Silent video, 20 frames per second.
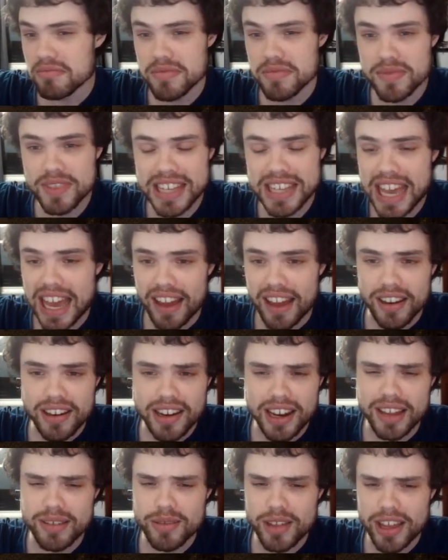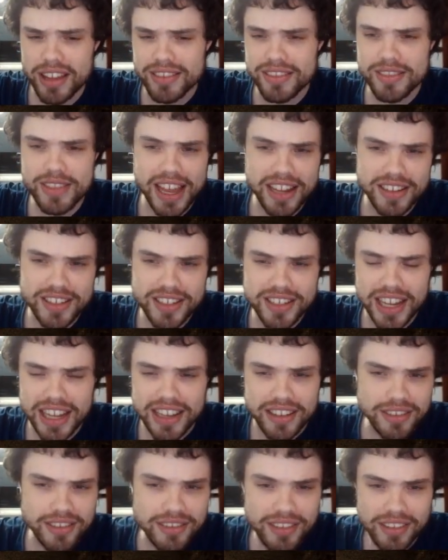Yeah, that's
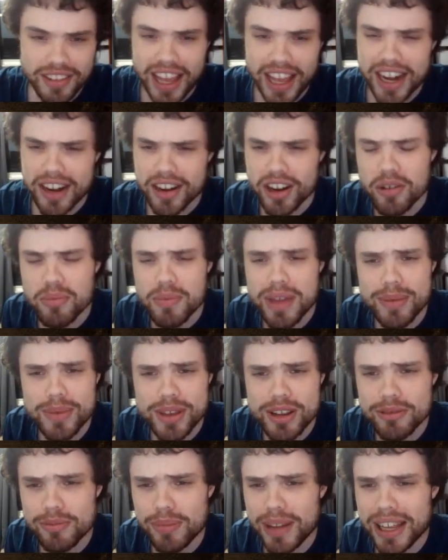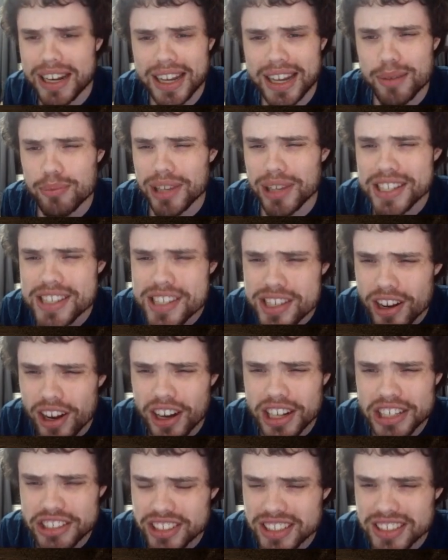like, I don't know, maybe you're playing like a Blitz
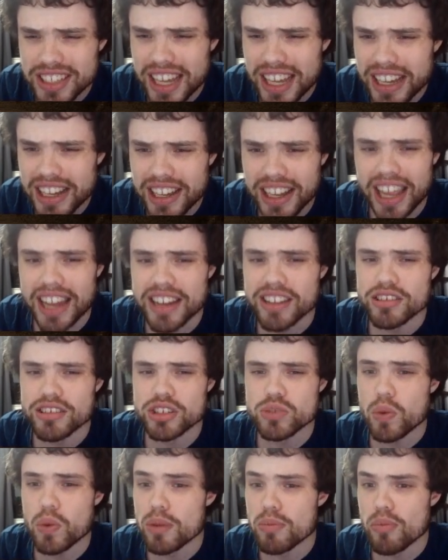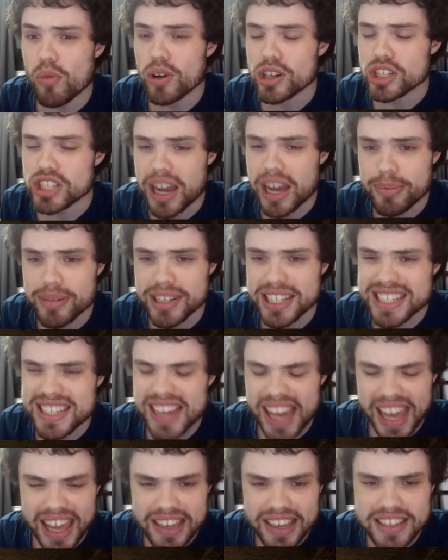Doctrine deck, and you just want more Japanese
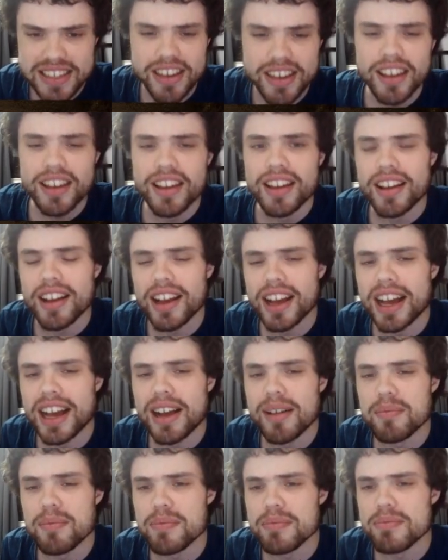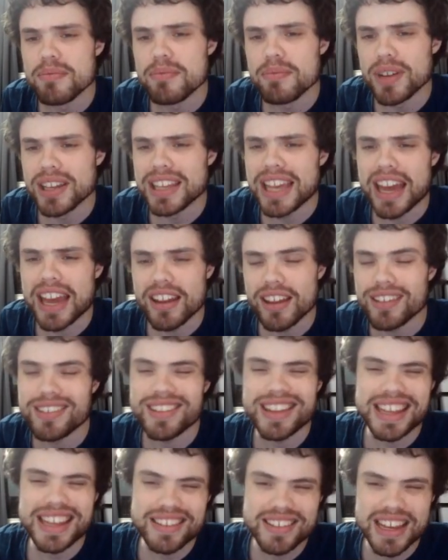tanks. But yeah,
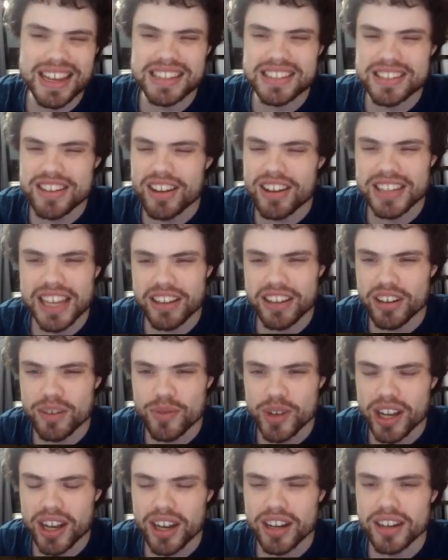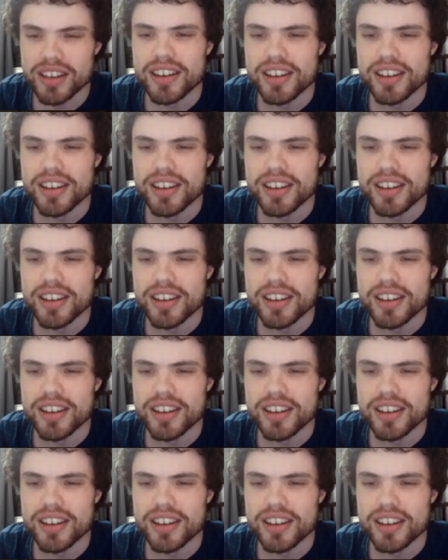it's not that good of a card.